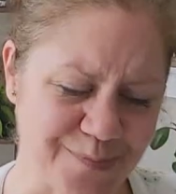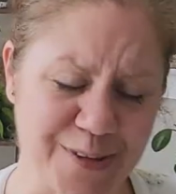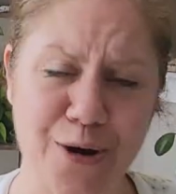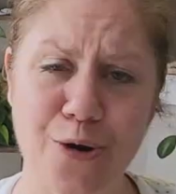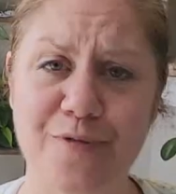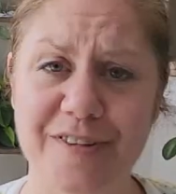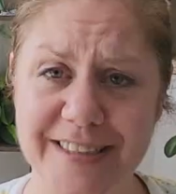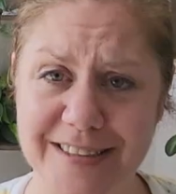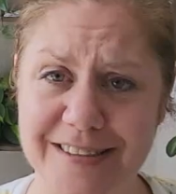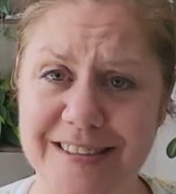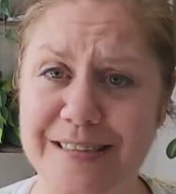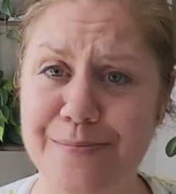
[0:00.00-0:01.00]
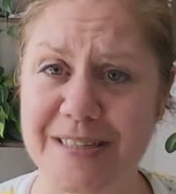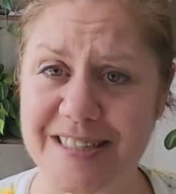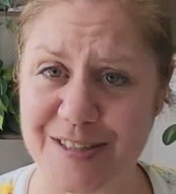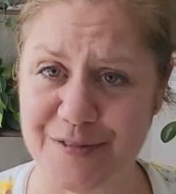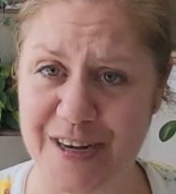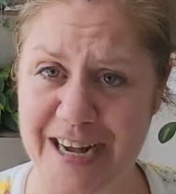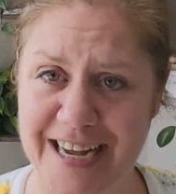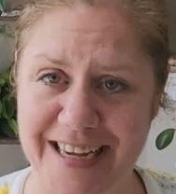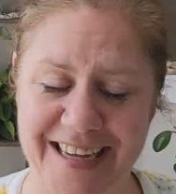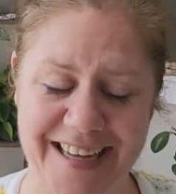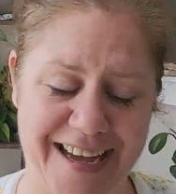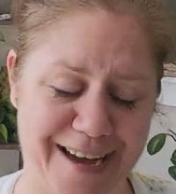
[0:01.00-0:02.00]
Hopefully it'll
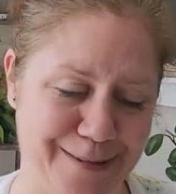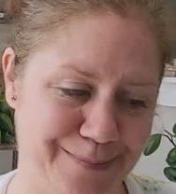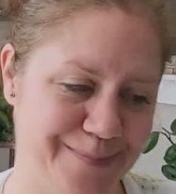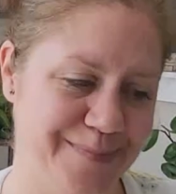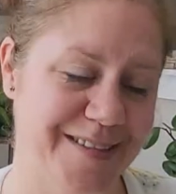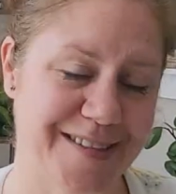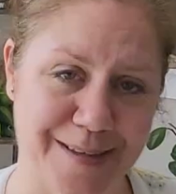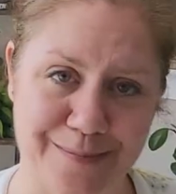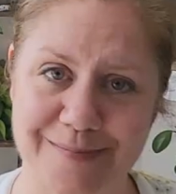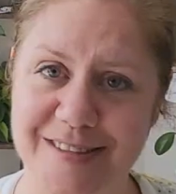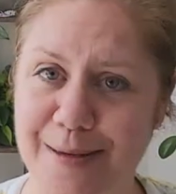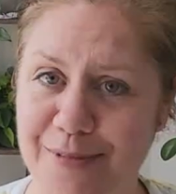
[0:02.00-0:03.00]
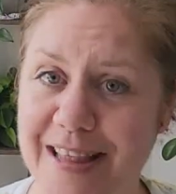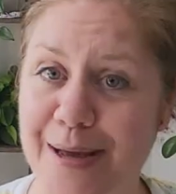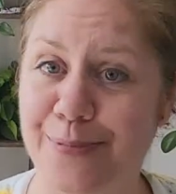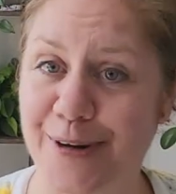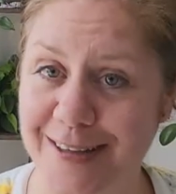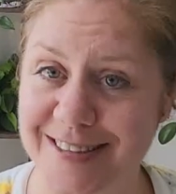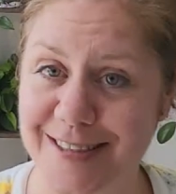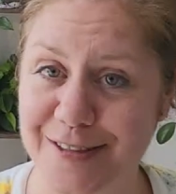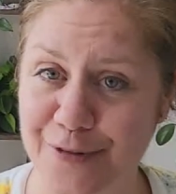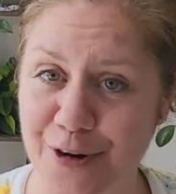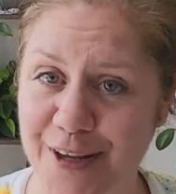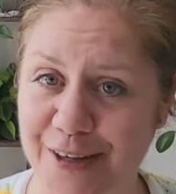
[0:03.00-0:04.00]
demystify some of that process
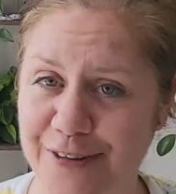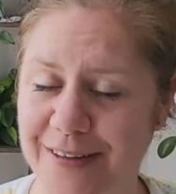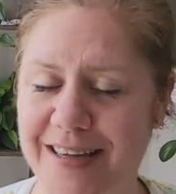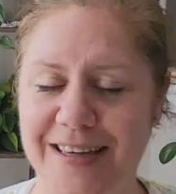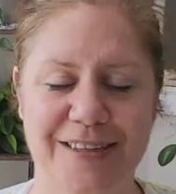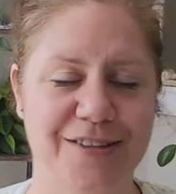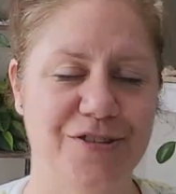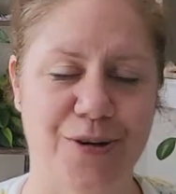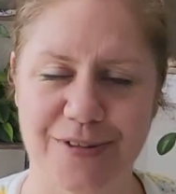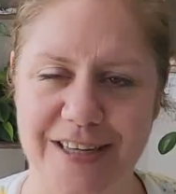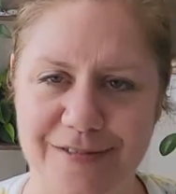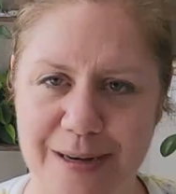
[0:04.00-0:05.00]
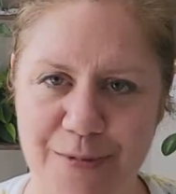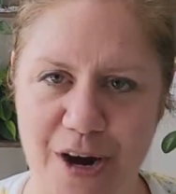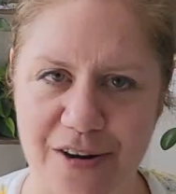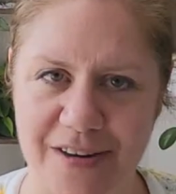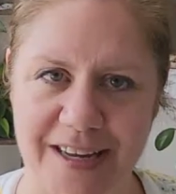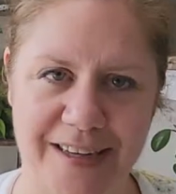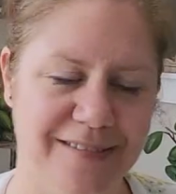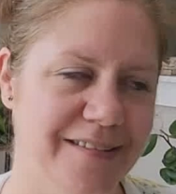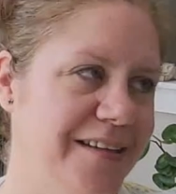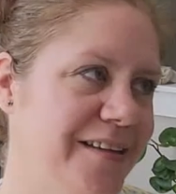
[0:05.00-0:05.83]
for you. Don't give up gardening.